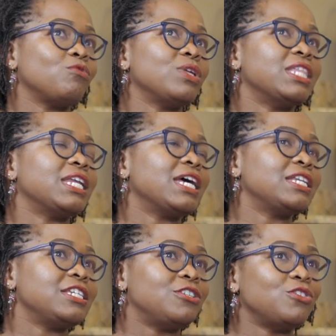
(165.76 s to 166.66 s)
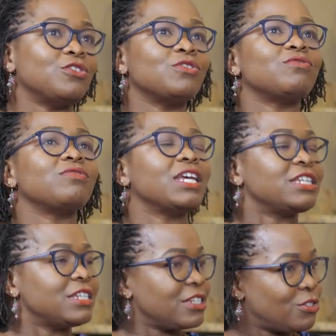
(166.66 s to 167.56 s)
with an attitude of
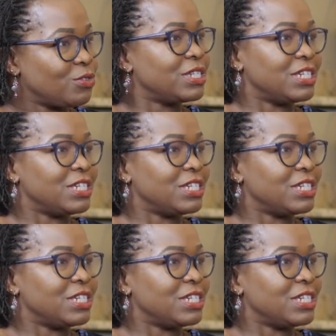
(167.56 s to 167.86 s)
getting to